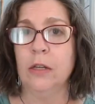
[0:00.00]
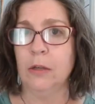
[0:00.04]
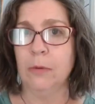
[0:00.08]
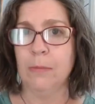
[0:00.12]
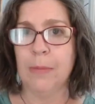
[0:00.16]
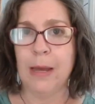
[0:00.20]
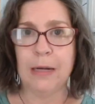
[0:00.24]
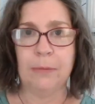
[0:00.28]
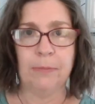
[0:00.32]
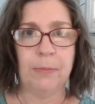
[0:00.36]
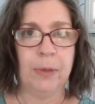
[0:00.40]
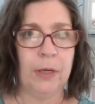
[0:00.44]

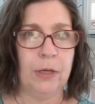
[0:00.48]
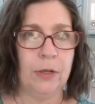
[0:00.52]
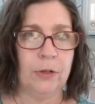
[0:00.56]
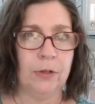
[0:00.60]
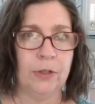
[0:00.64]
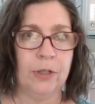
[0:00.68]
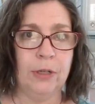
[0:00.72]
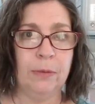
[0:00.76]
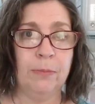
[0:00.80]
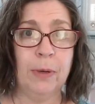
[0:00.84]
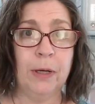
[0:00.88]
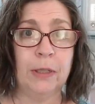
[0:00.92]
You may put
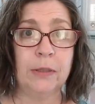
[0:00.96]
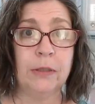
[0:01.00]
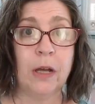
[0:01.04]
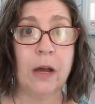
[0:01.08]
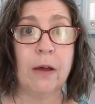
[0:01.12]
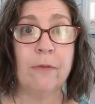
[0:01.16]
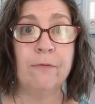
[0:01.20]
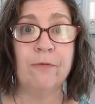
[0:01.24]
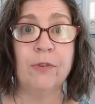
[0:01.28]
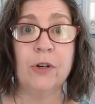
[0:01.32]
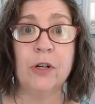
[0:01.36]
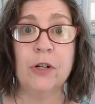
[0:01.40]
your
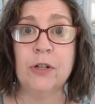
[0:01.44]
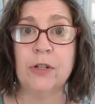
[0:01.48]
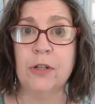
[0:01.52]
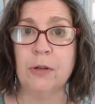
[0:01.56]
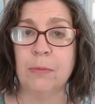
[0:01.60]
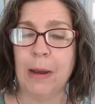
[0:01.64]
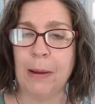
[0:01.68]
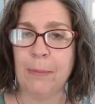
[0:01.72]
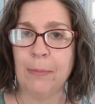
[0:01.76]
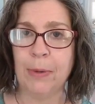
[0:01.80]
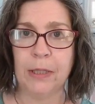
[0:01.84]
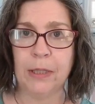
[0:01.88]
seatbelt on
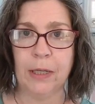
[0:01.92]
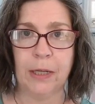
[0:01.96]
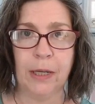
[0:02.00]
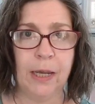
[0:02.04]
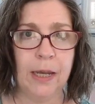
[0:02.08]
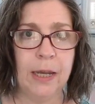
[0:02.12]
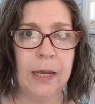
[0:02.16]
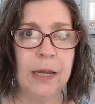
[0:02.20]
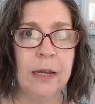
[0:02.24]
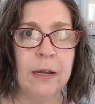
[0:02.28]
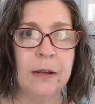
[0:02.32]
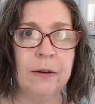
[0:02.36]
first. You might put the
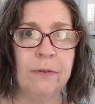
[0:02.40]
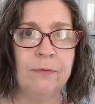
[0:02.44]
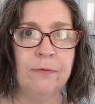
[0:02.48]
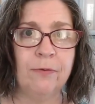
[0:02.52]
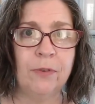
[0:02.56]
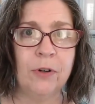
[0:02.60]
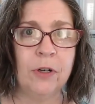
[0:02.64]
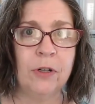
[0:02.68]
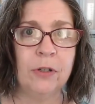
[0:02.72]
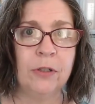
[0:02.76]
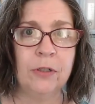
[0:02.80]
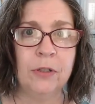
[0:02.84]
key
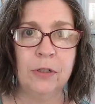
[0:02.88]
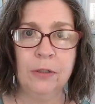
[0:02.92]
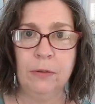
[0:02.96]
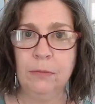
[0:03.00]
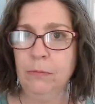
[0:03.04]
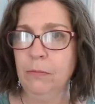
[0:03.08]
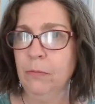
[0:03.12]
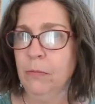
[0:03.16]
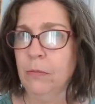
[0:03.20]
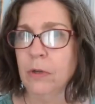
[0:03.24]
in first.